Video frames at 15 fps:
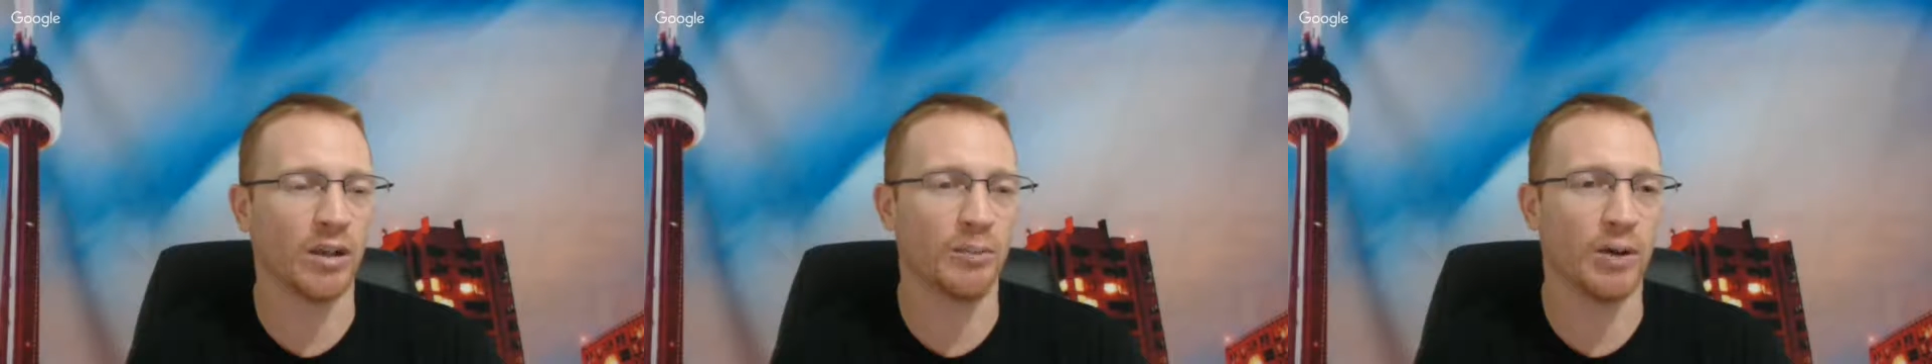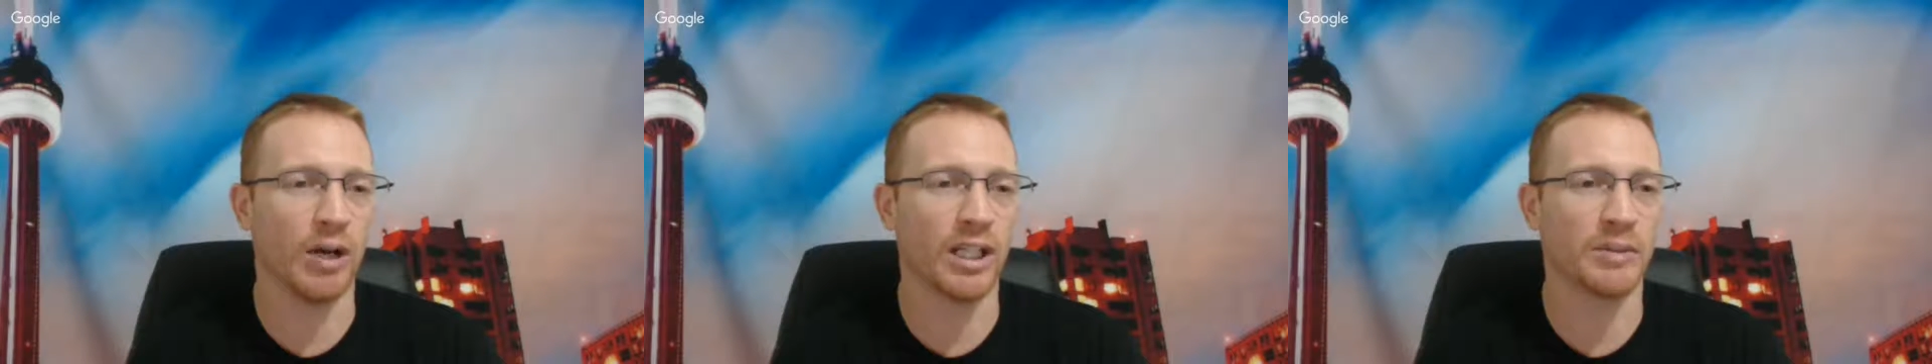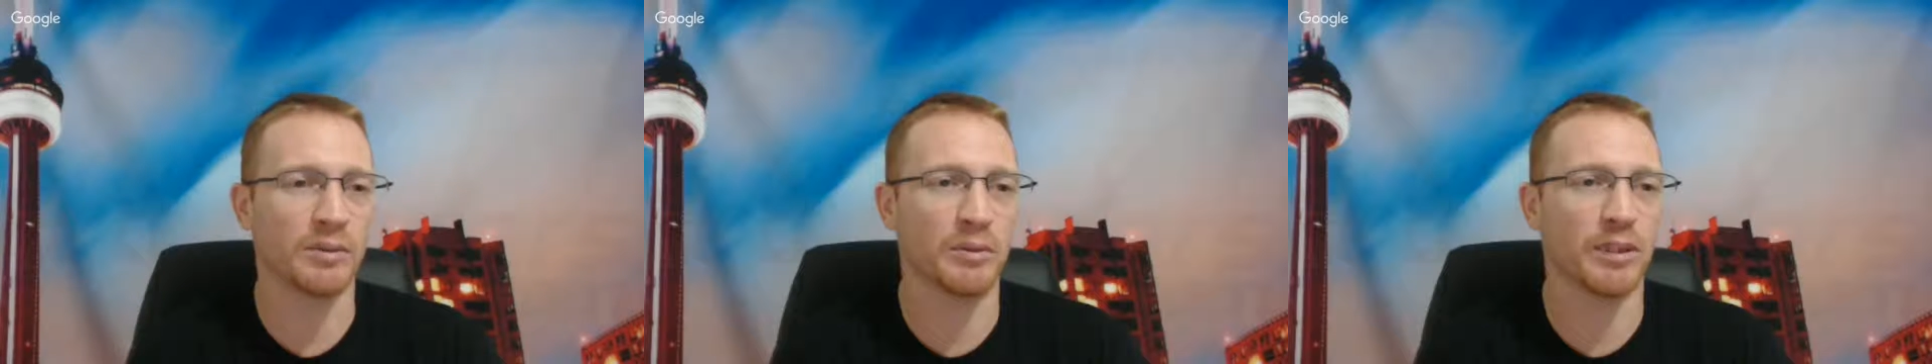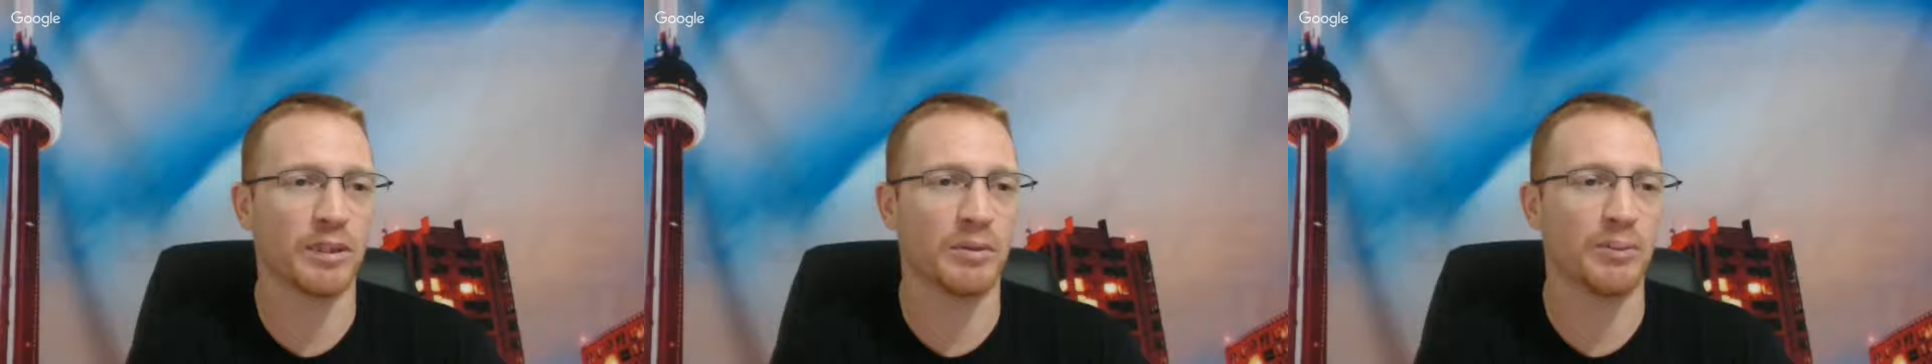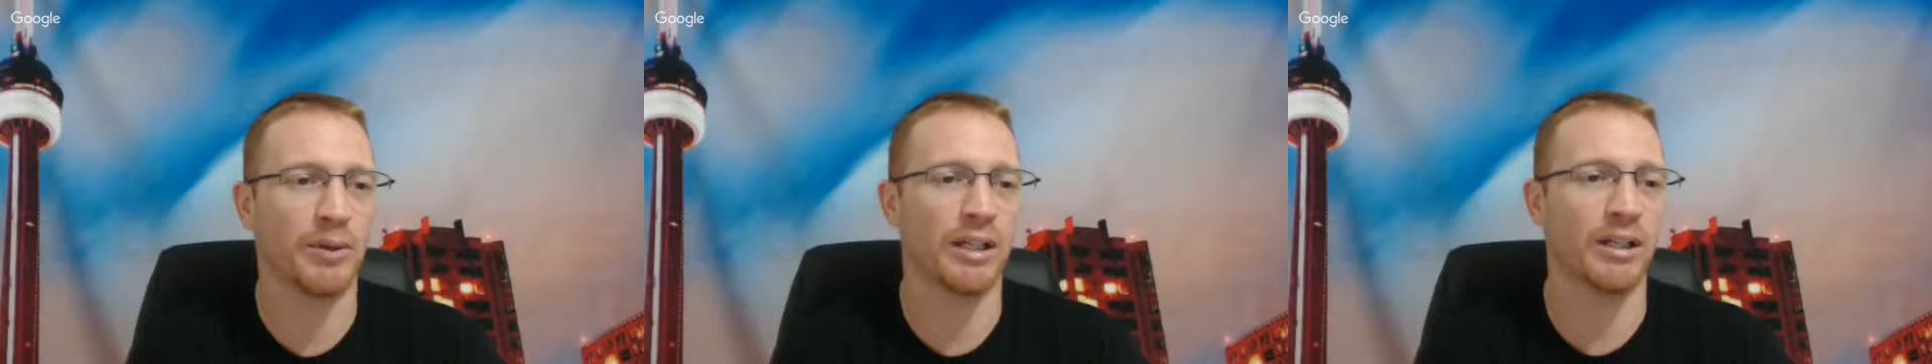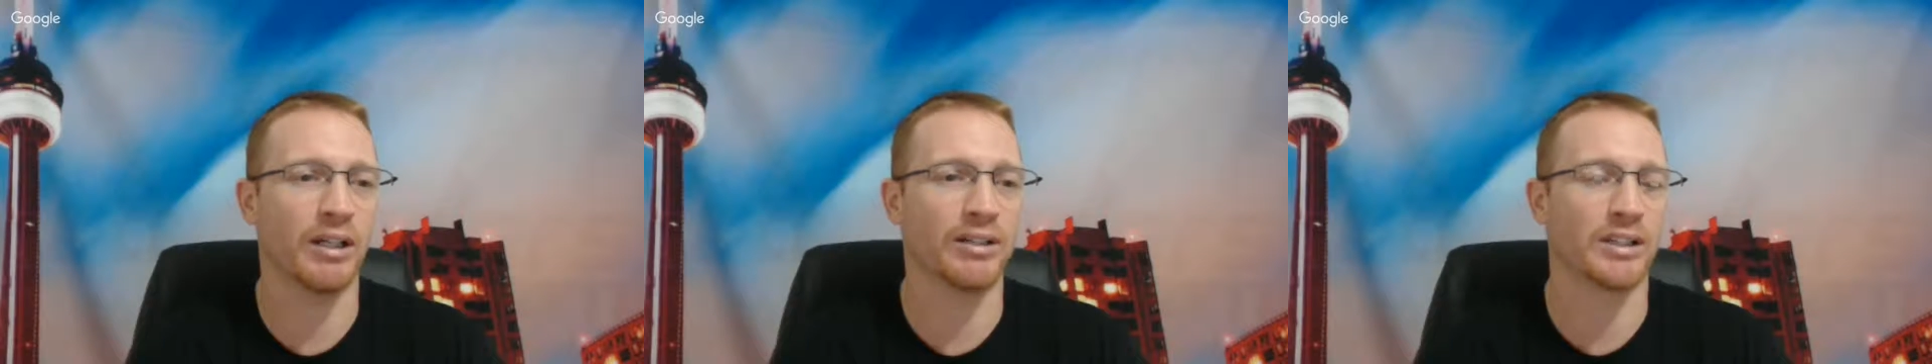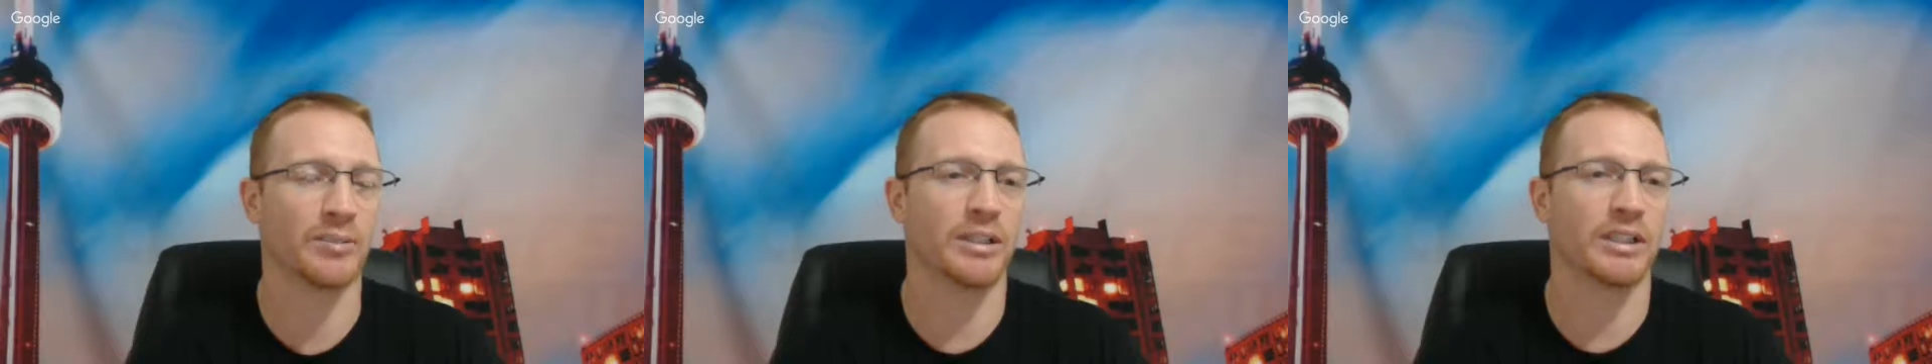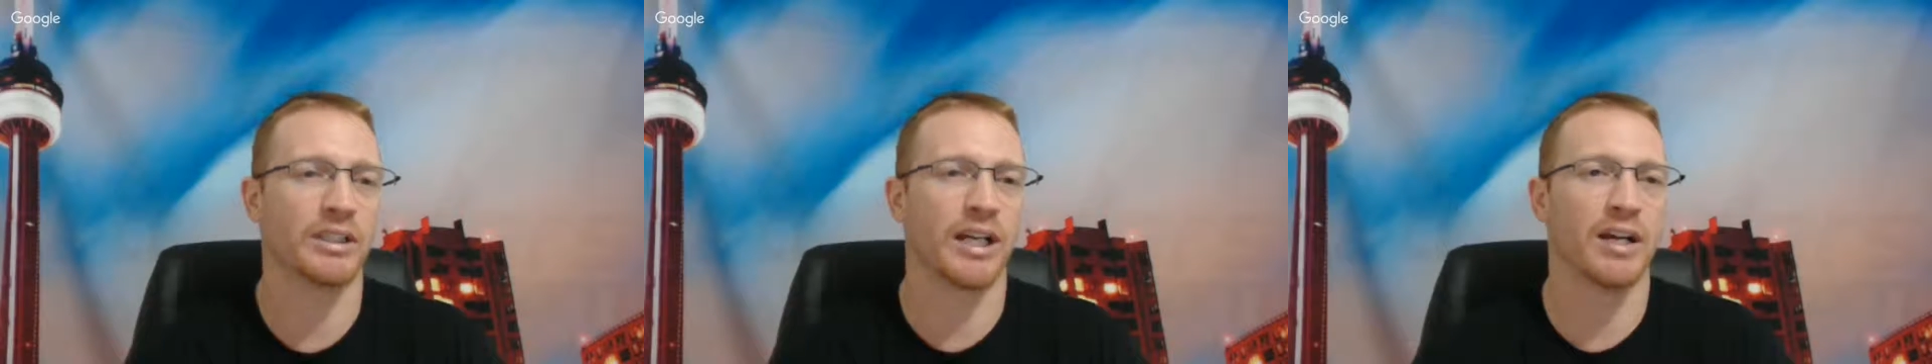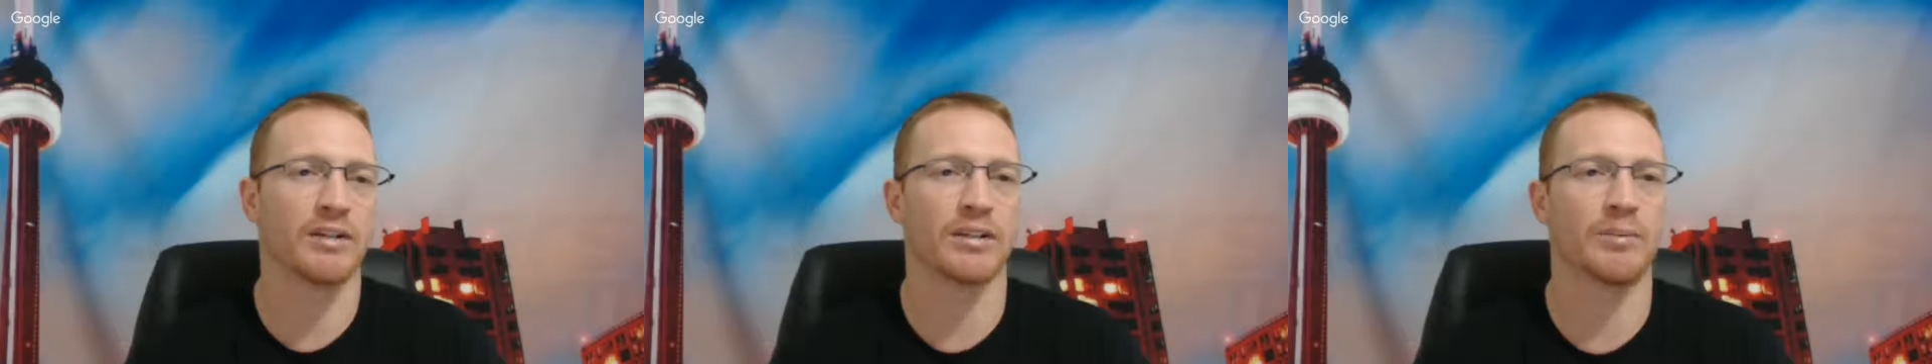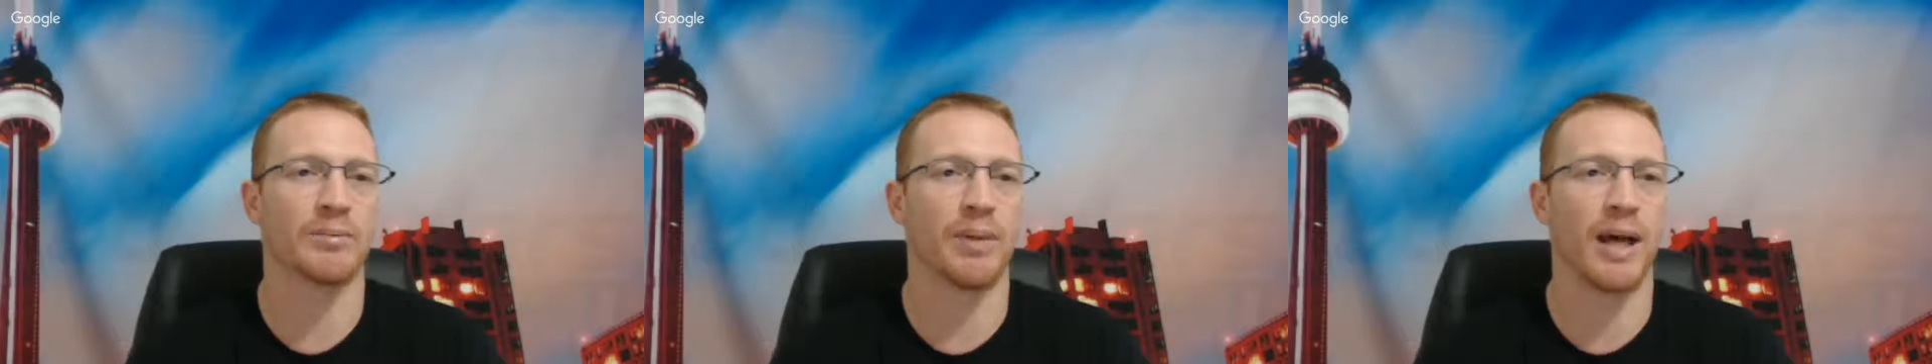possibly we can pick on some of these guys with
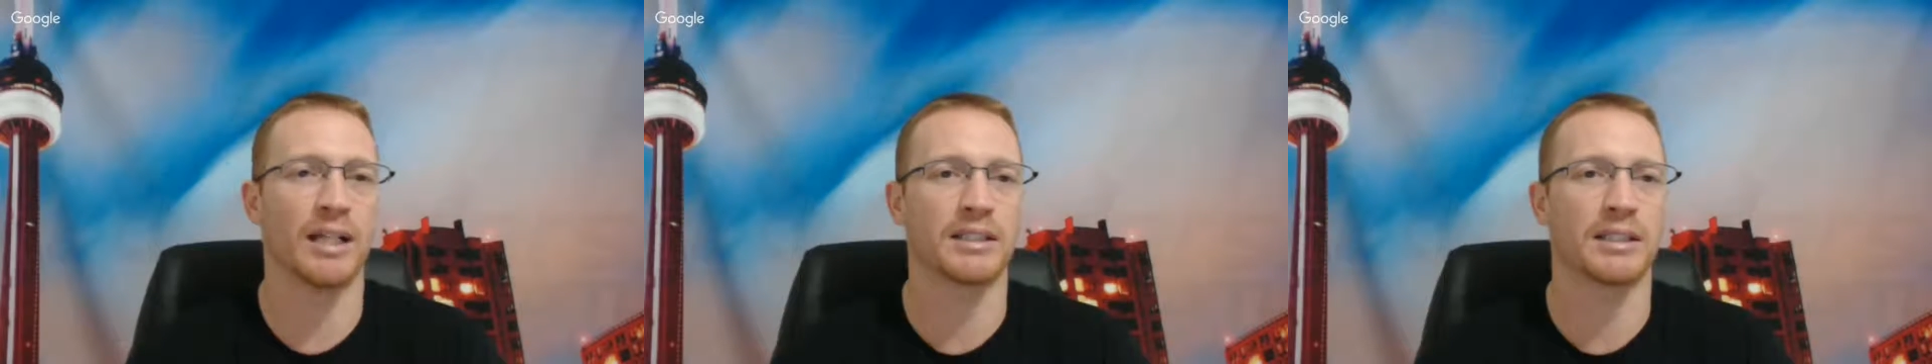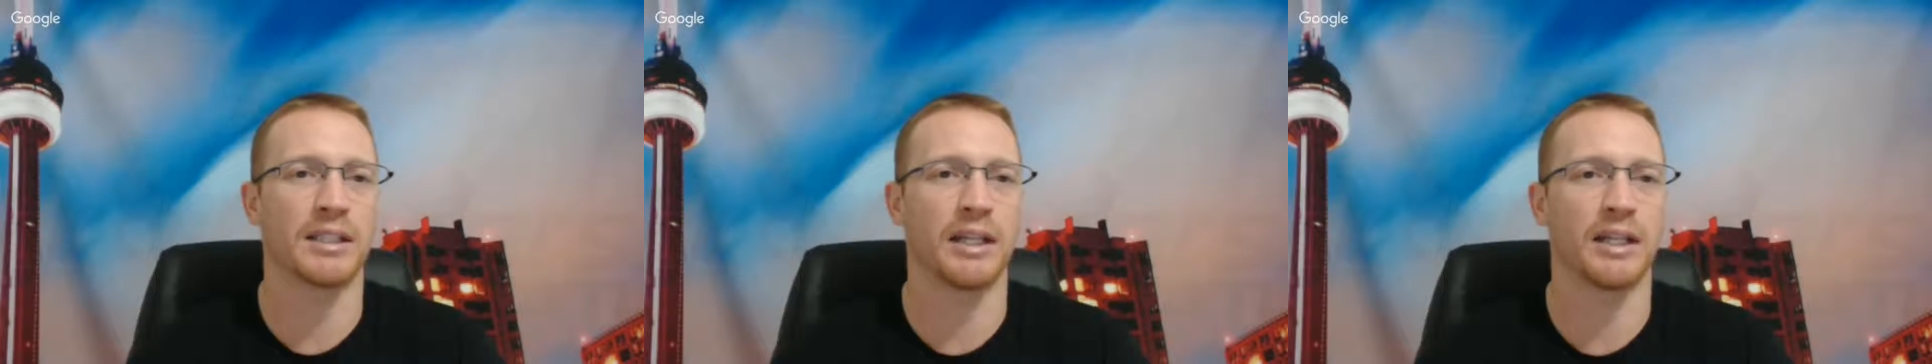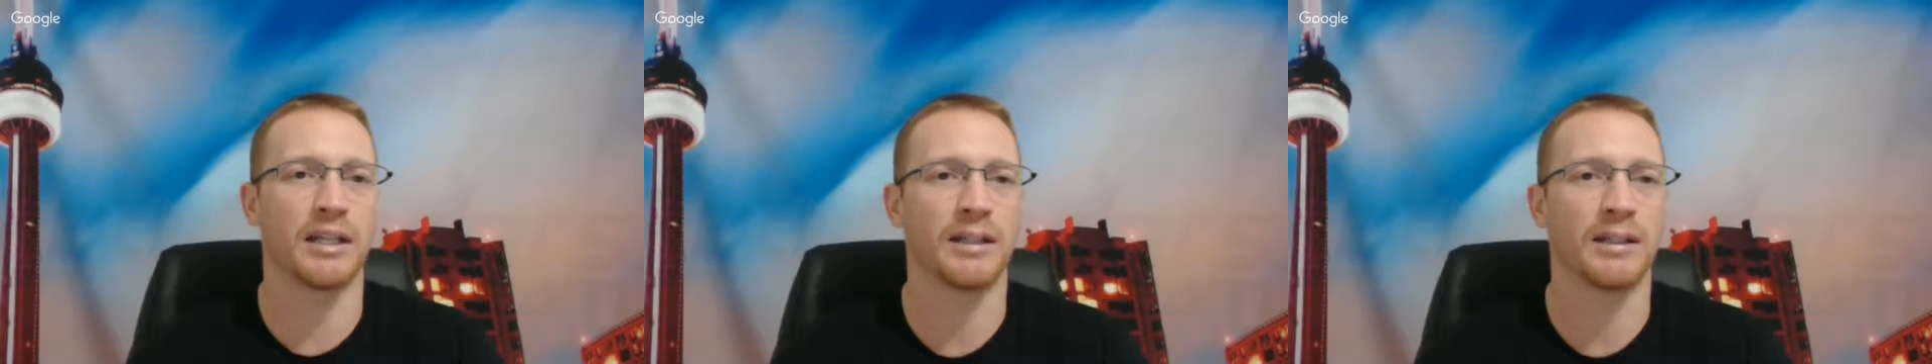some bats today.